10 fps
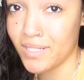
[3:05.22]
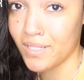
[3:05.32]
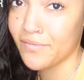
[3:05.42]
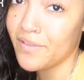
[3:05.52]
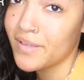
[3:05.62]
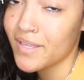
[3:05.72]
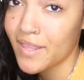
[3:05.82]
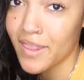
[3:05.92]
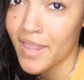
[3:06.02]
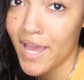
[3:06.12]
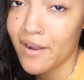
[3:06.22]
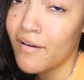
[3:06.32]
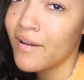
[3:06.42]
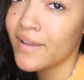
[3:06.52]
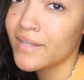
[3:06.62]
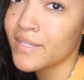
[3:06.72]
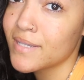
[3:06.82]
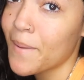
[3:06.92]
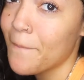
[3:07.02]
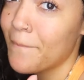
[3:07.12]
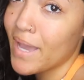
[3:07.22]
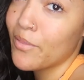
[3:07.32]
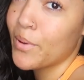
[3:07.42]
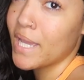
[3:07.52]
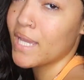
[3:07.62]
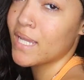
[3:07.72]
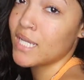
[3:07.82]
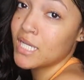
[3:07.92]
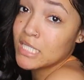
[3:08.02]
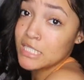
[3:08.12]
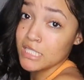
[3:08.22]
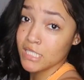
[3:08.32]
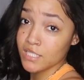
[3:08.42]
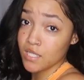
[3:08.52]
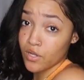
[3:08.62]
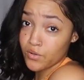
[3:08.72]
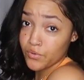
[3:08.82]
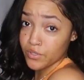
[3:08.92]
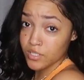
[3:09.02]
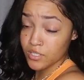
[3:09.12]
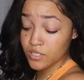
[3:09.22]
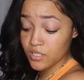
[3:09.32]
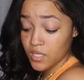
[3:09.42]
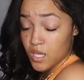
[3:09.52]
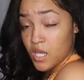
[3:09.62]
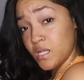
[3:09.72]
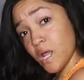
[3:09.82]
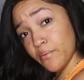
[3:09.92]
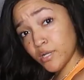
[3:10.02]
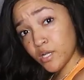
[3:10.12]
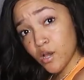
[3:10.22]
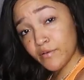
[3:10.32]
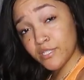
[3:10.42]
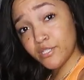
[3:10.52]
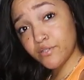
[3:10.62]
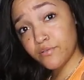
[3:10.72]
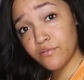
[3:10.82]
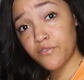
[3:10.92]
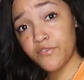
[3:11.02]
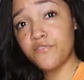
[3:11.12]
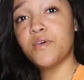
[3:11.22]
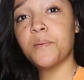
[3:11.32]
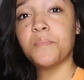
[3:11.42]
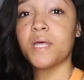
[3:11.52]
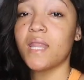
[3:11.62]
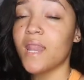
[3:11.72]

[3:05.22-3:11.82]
any of that on, by the way. So now we're gonna go into Femme